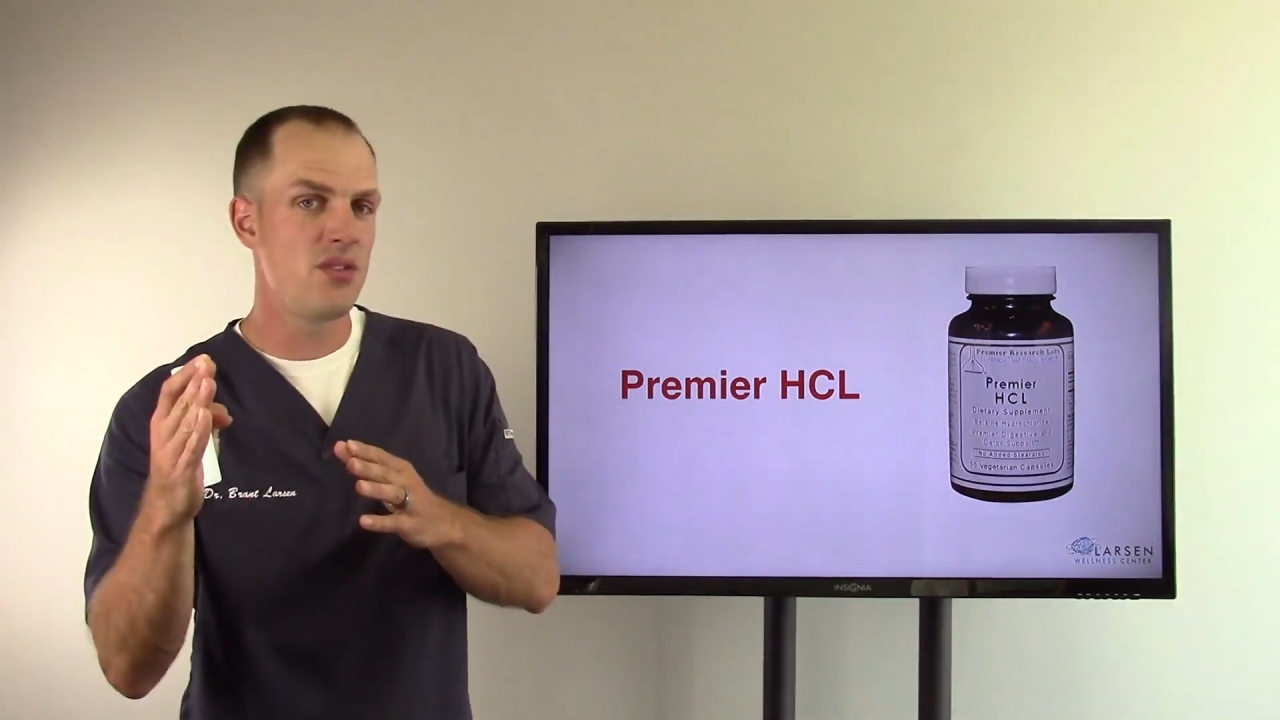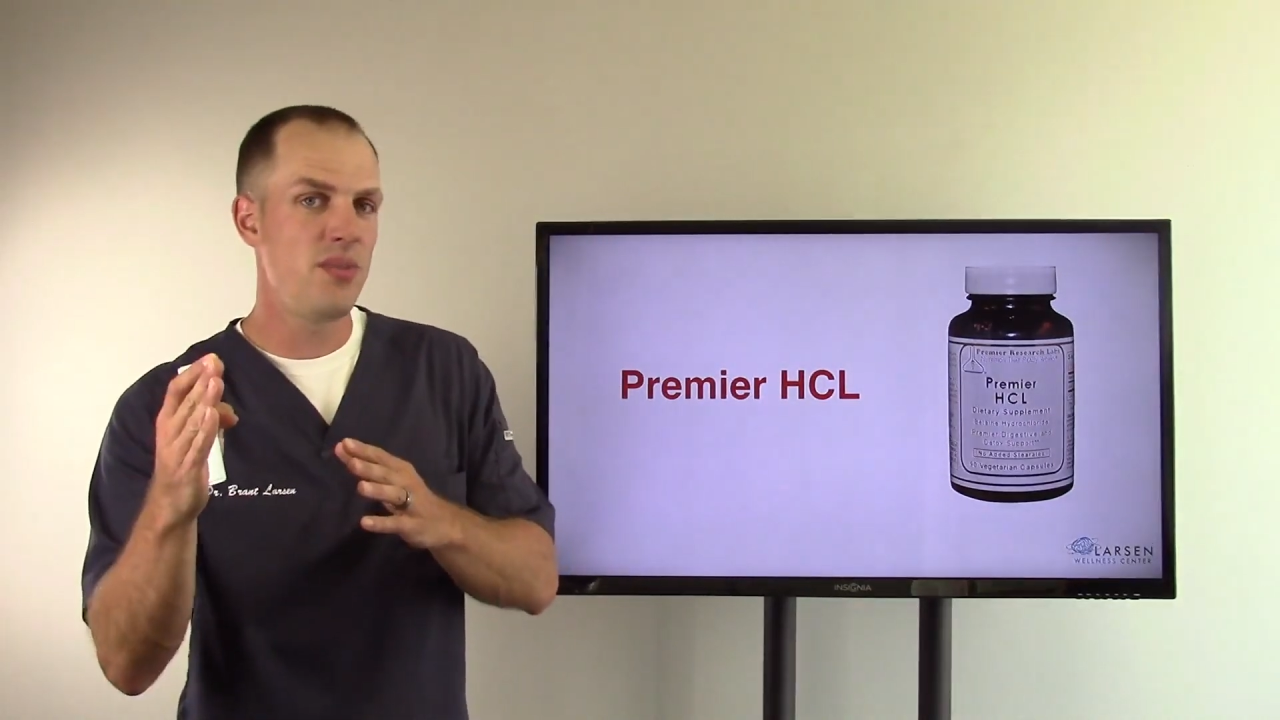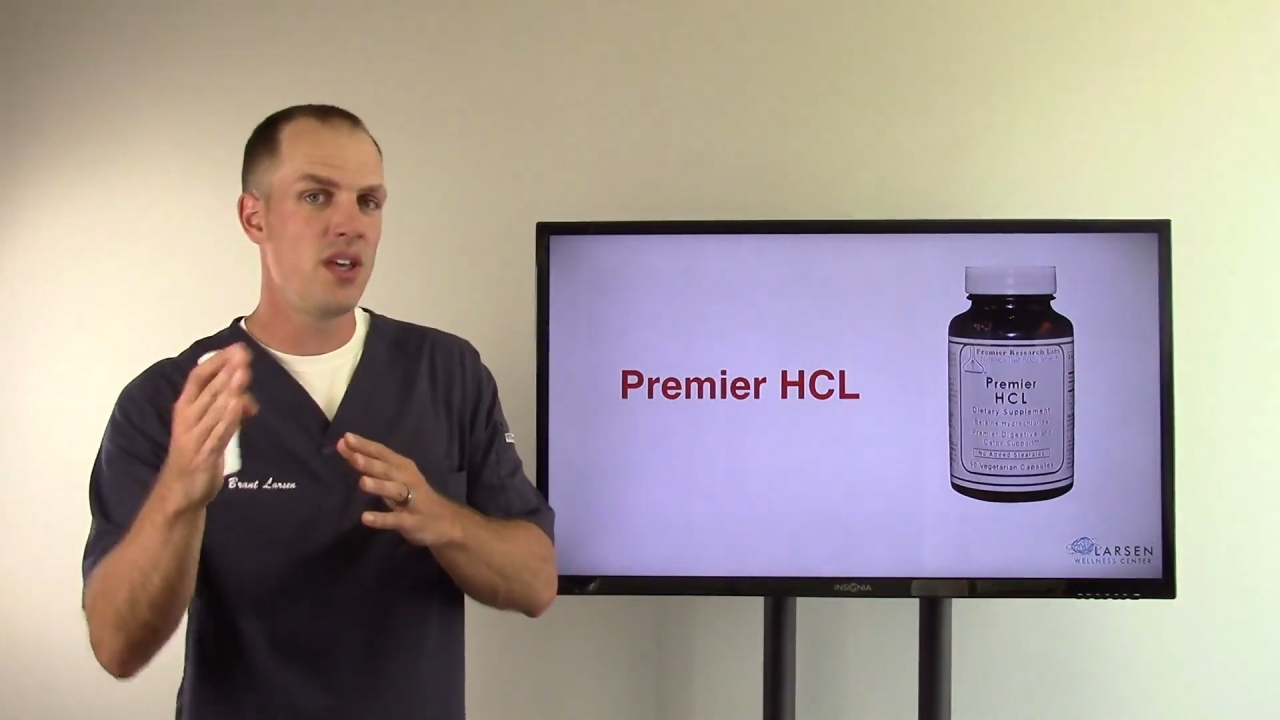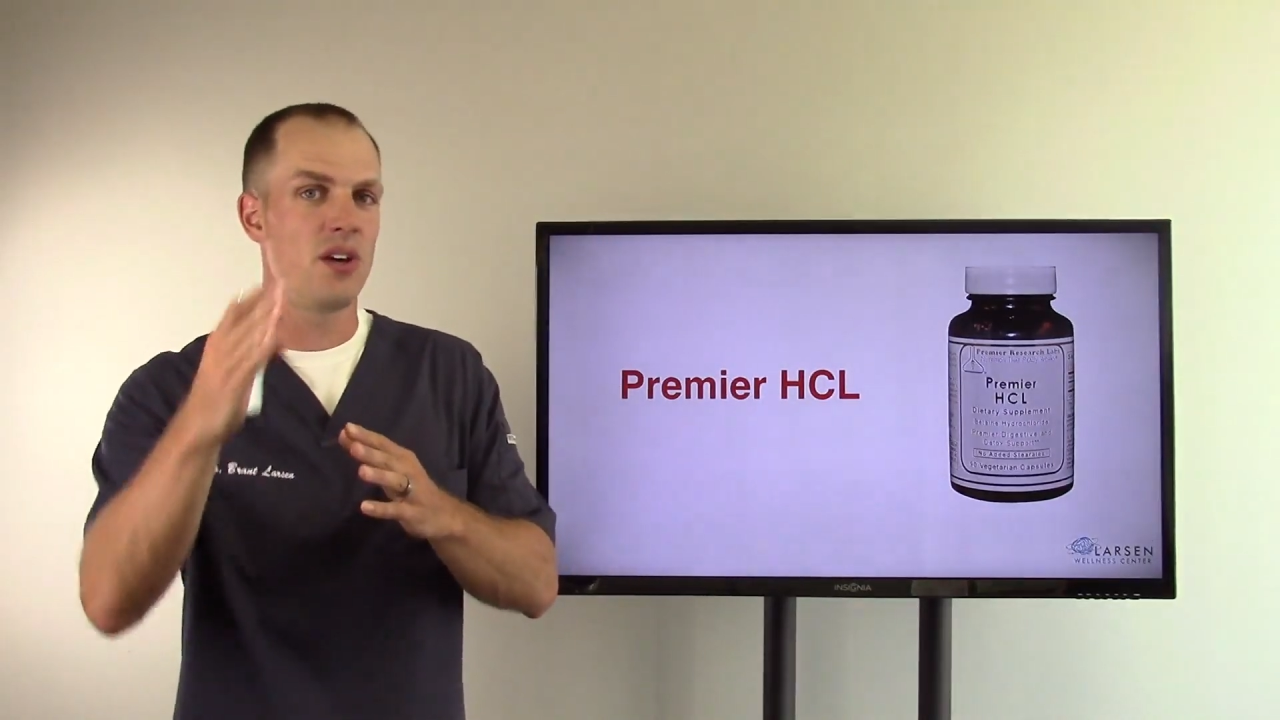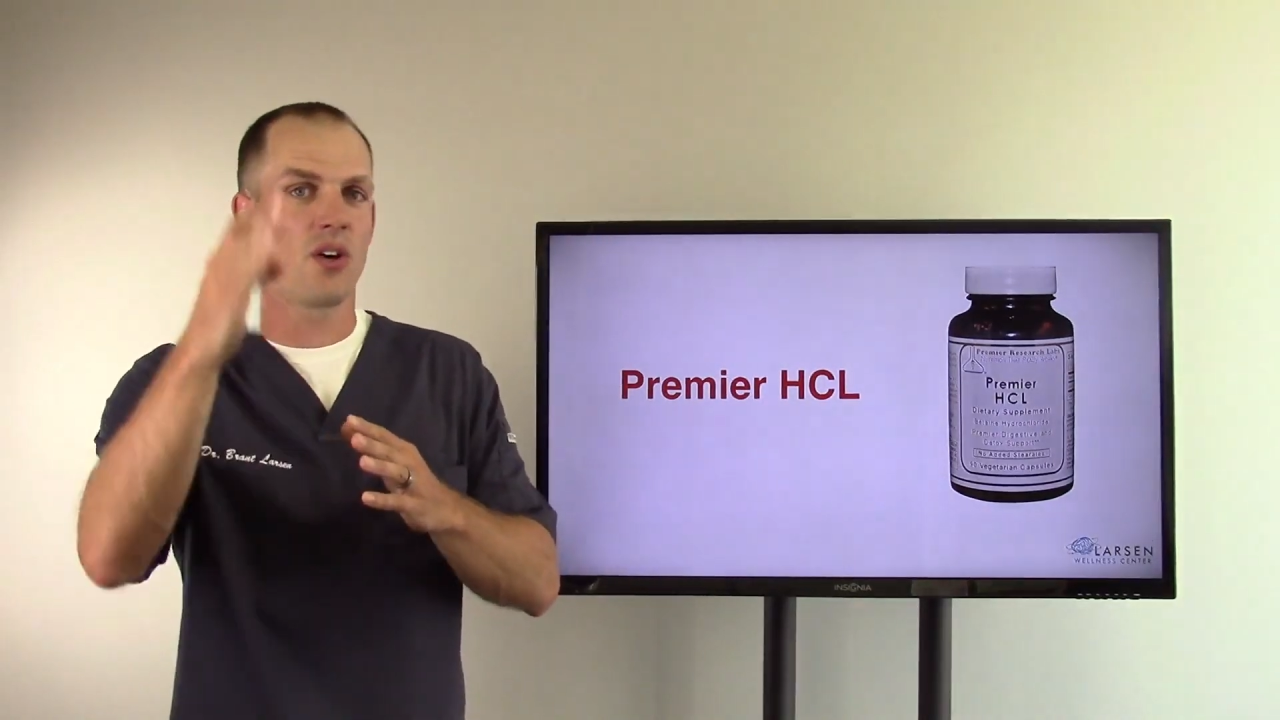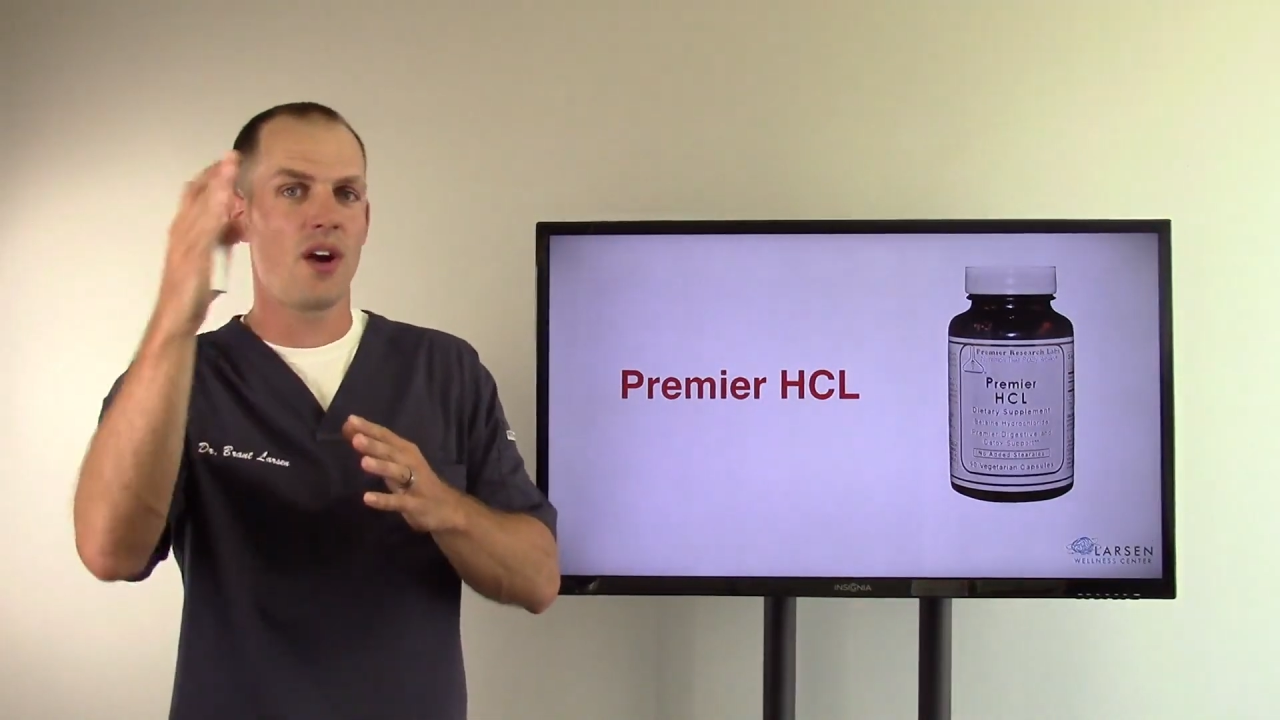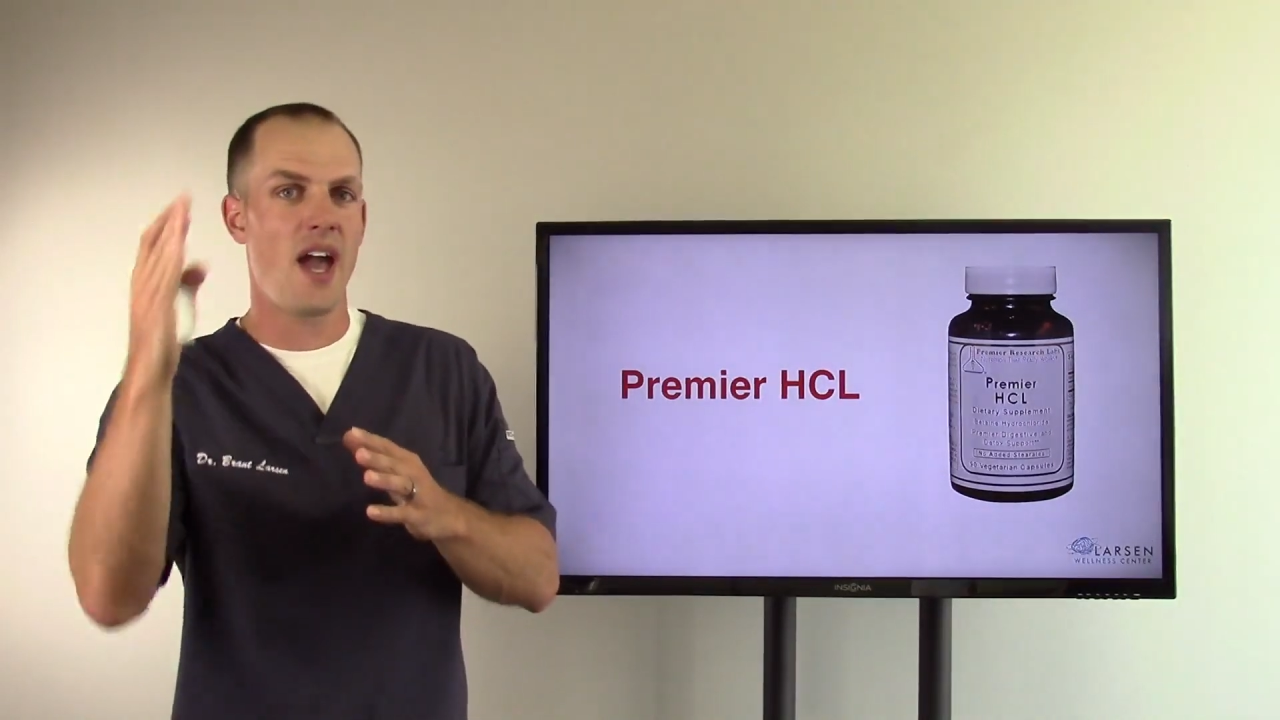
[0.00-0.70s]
meal or